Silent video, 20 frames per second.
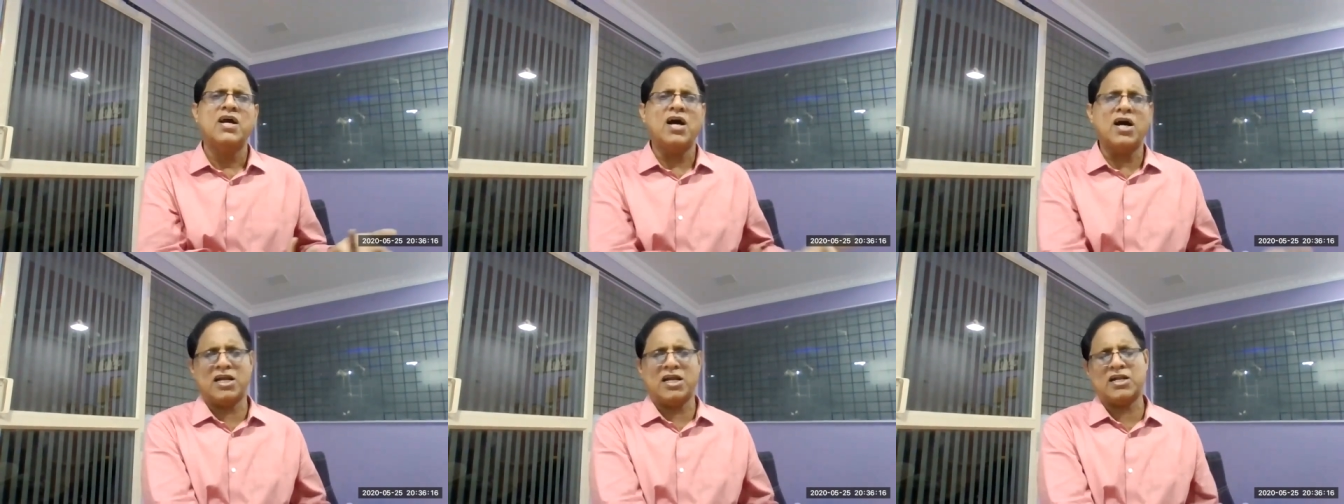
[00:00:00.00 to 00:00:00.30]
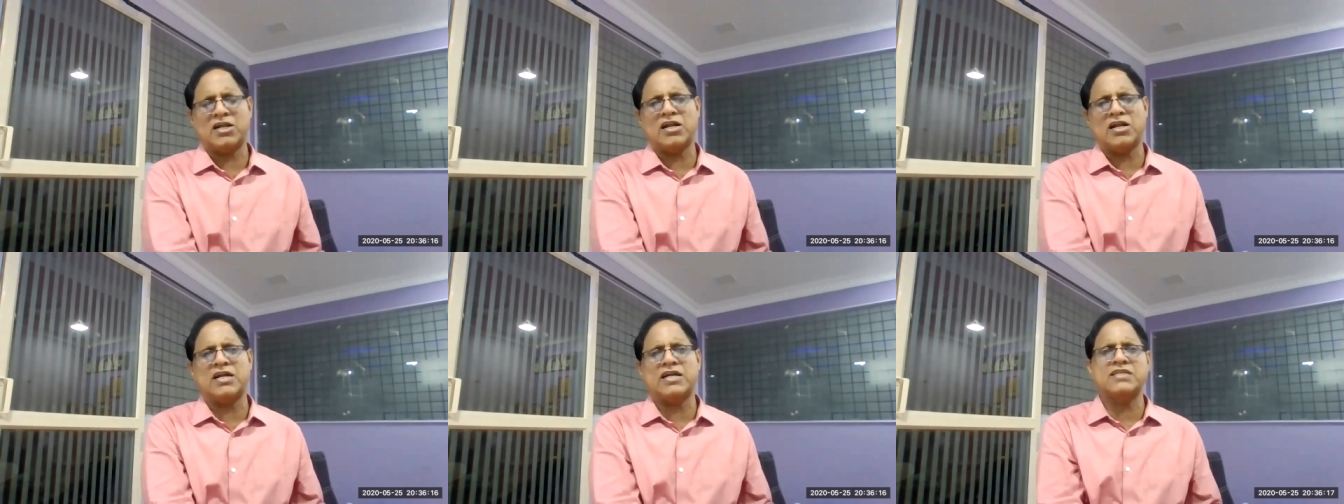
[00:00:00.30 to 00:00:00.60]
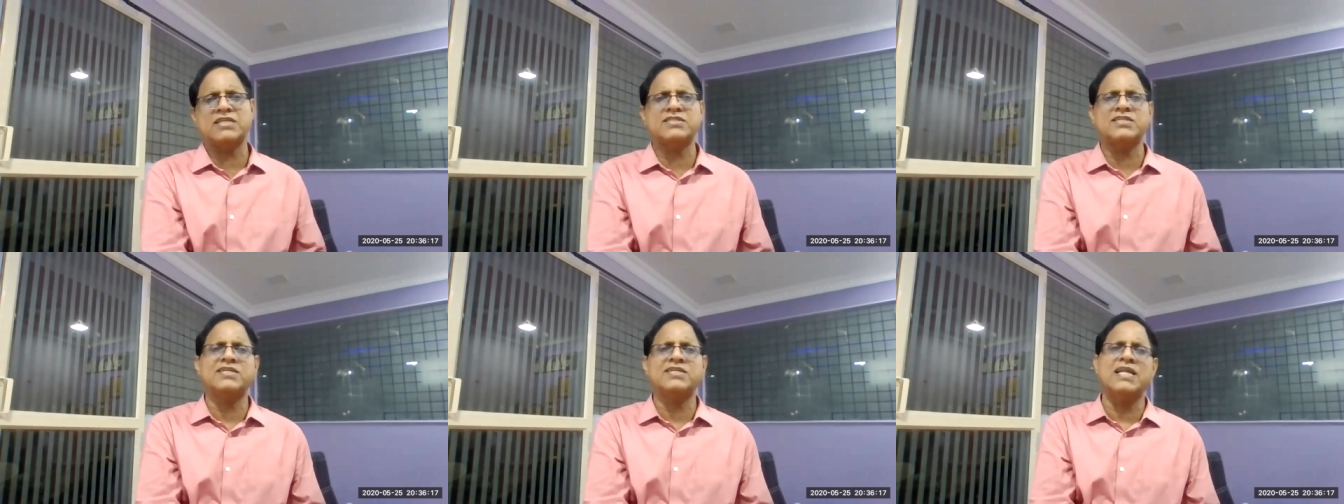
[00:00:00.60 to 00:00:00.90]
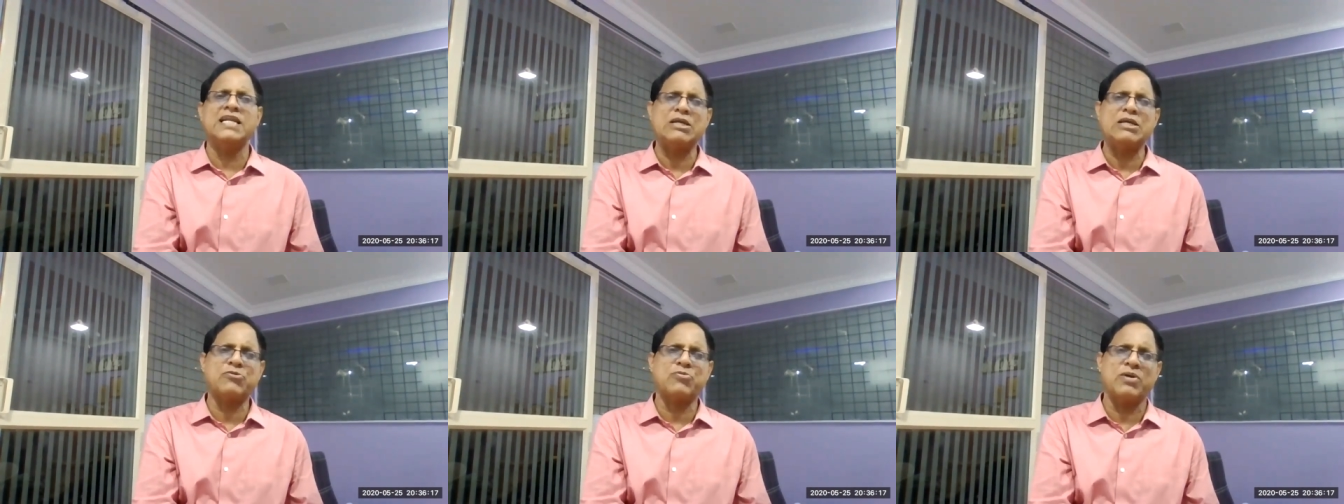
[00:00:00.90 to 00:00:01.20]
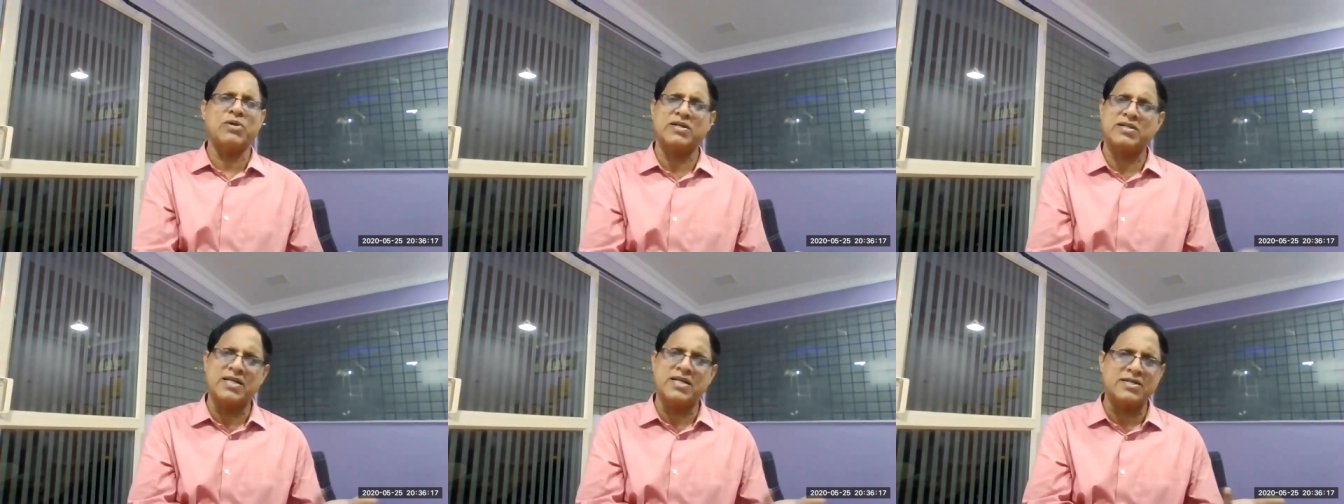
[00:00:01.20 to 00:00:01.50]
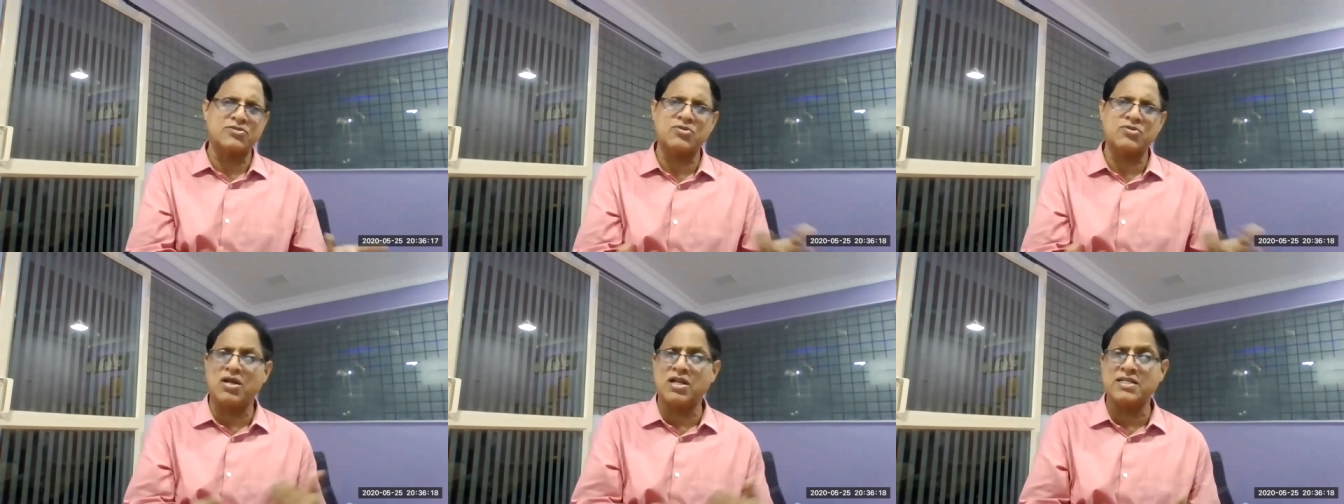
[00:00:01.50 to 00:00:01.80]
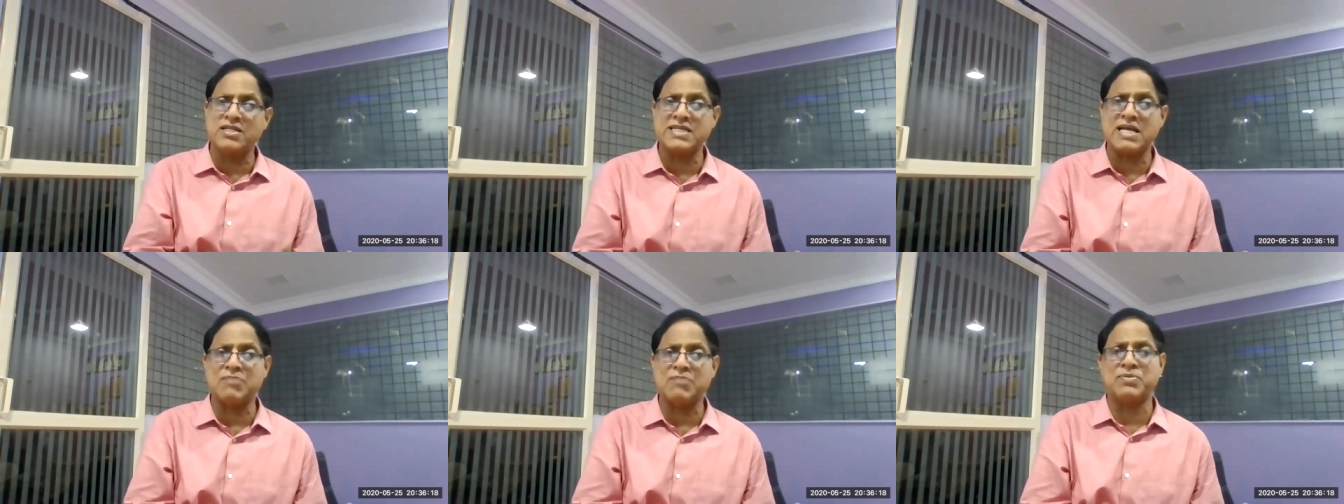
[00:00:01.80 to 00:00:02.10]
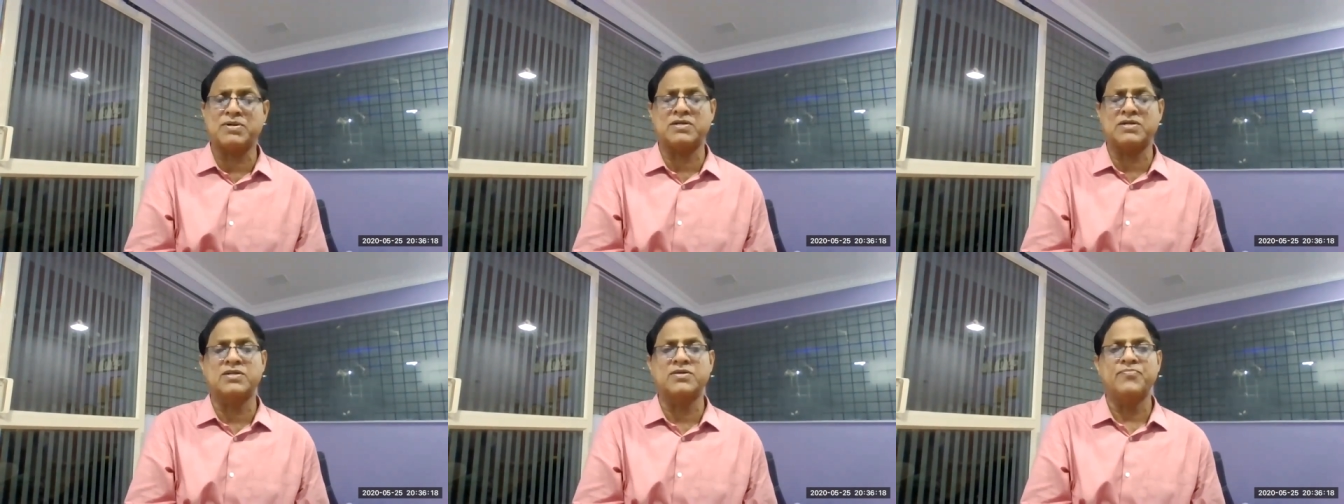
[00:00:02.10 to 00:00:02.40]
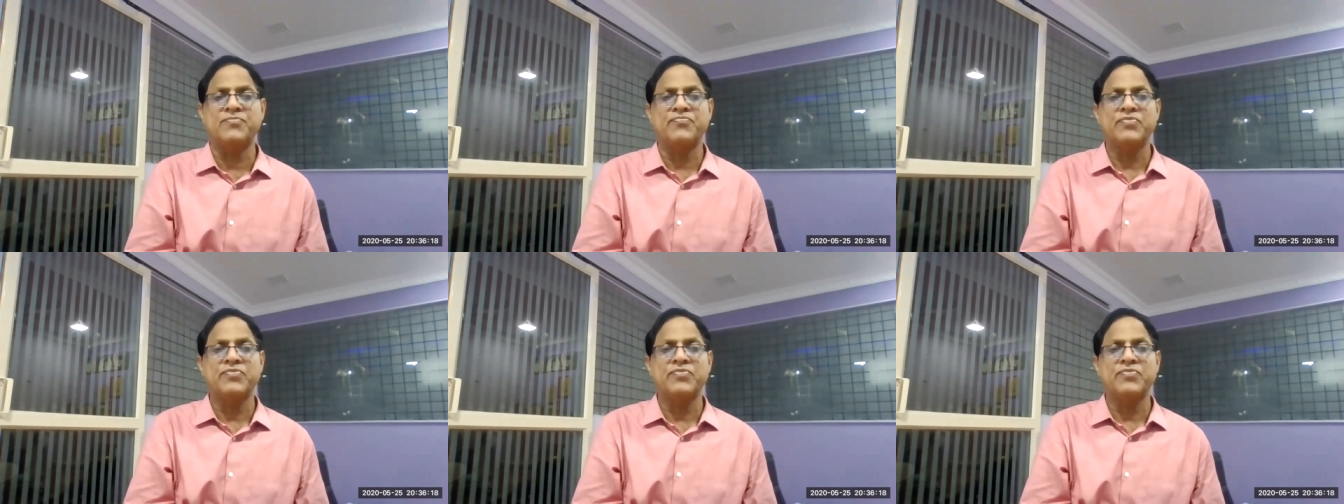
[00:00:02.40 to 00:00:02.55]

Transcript: or not as a delinquent. That's all has happened.